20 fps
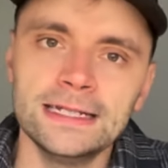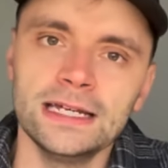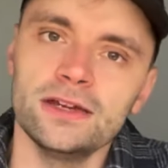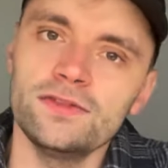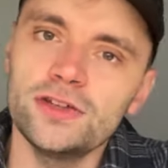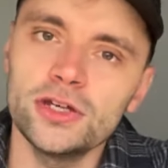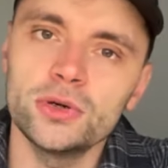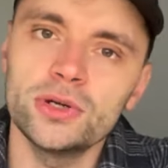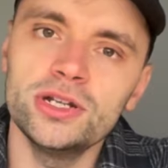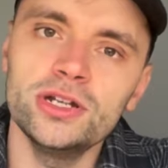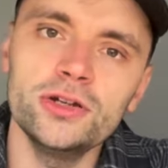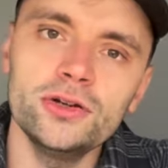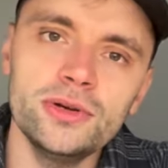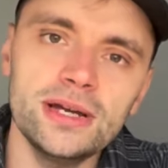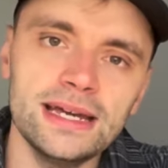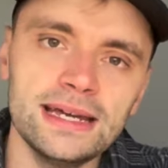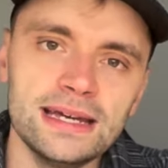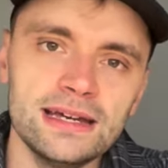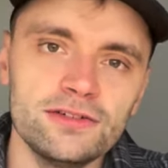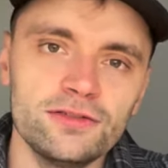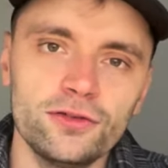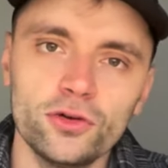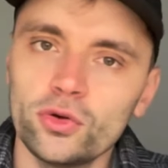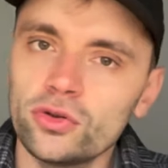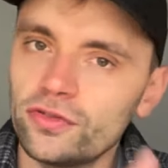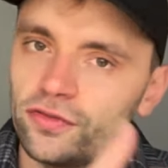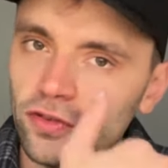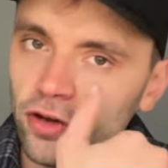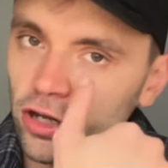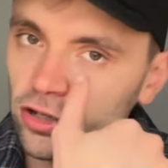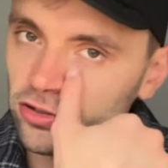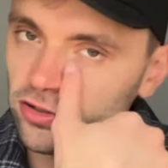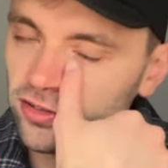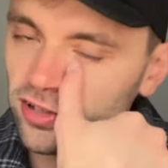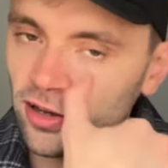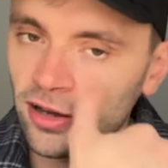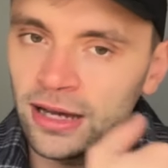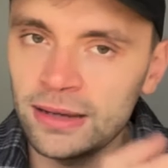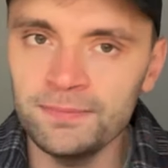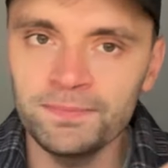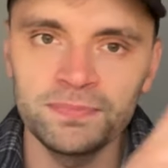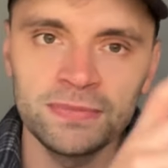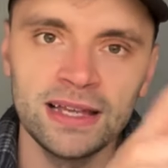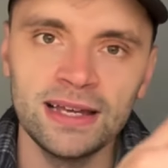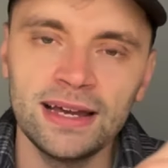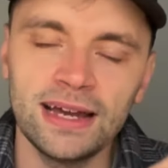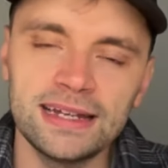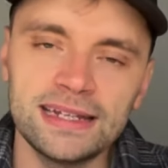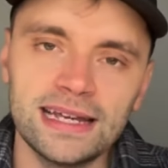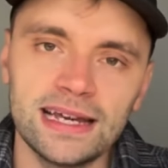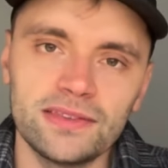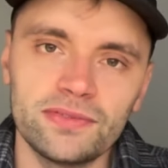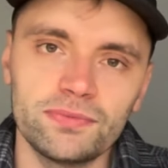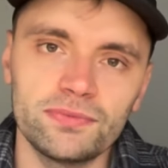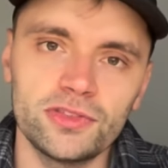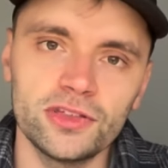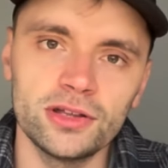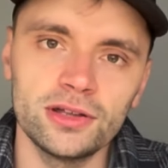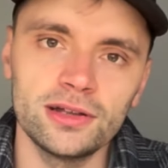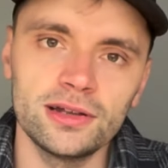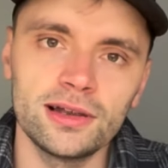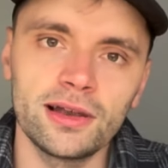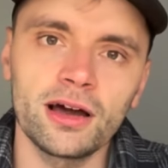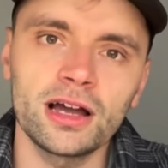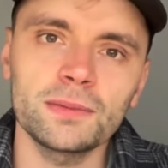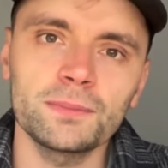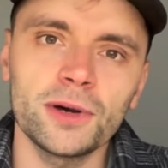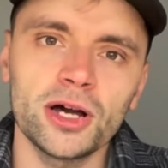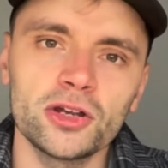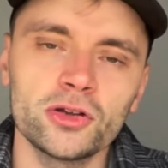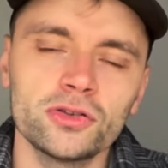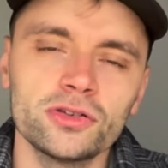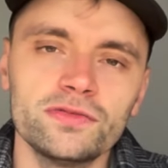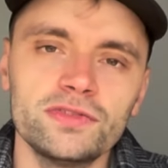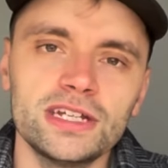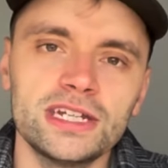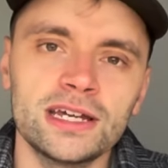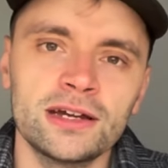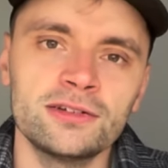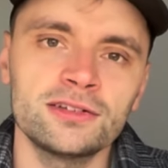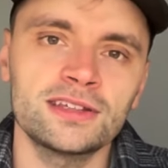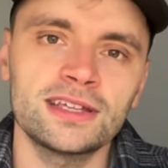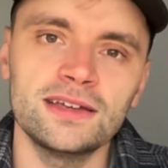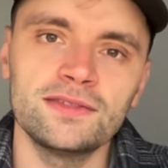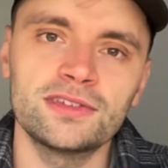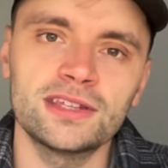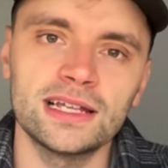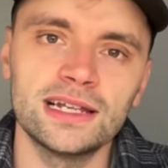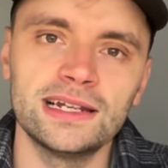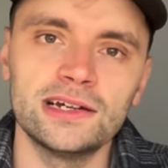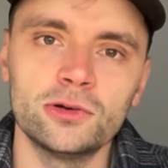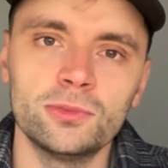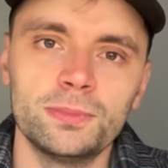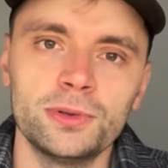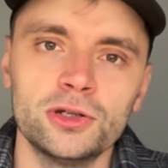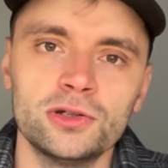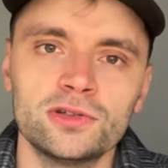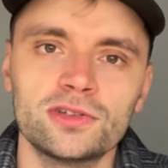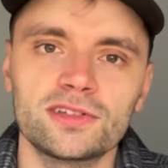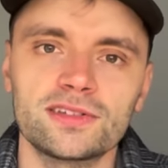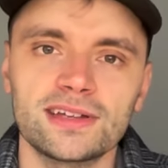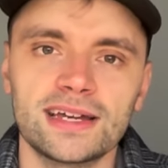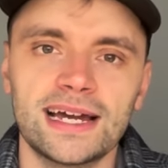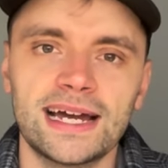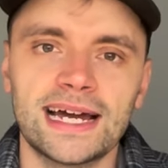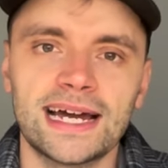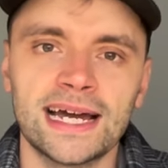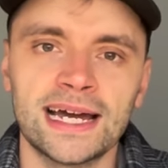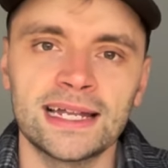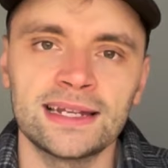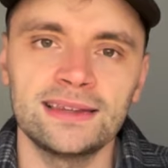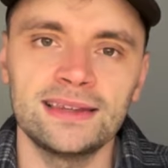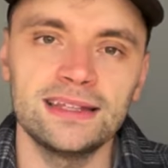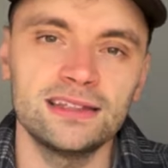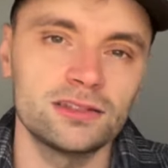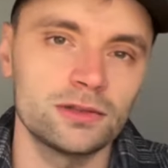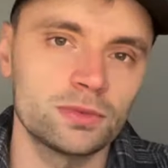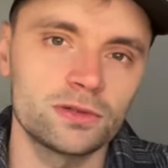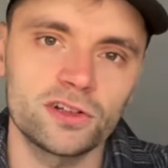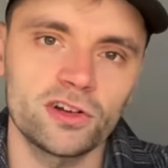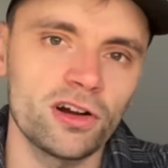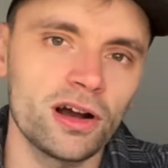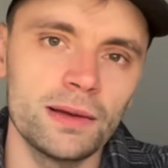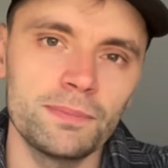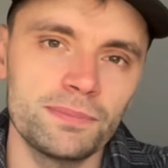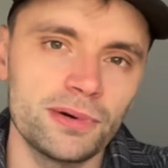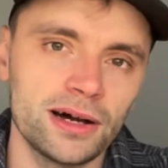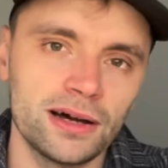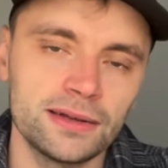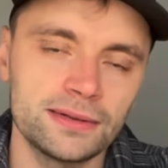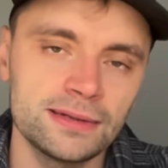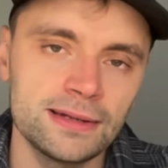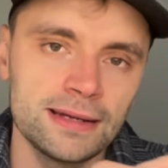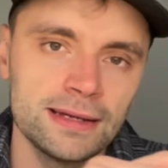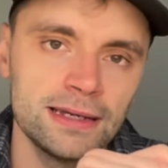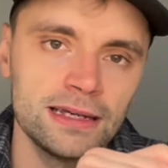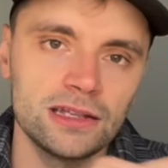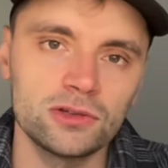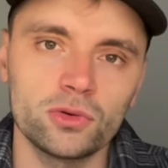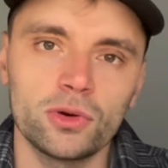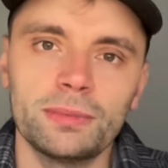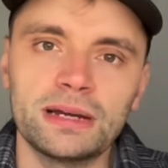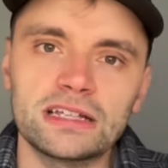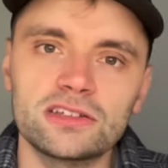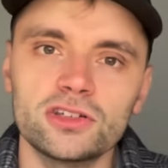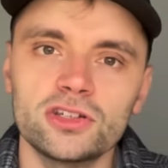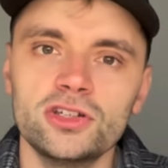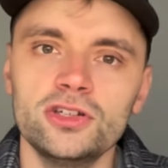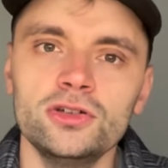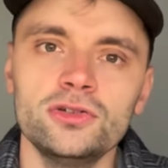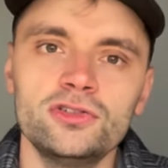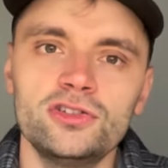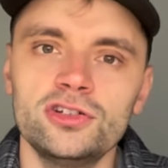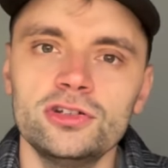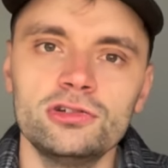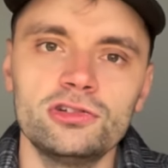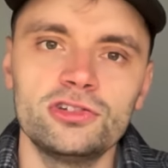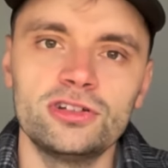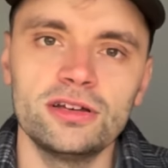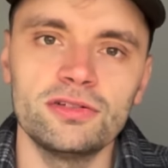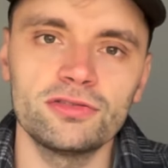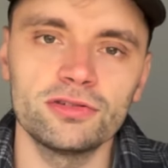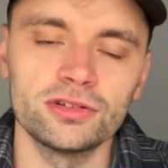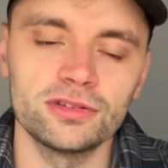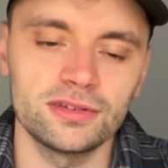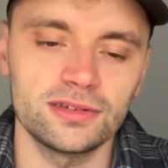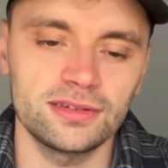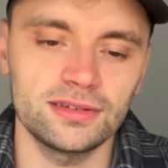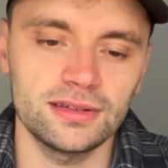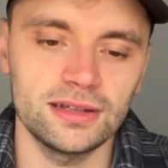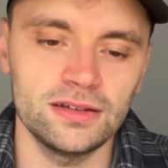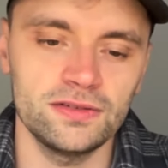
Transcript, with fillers: If you are new here for the first time, and yeah, the like button on the video just gives it a little boost, and the subscribe button is what makes a huge, huge difference.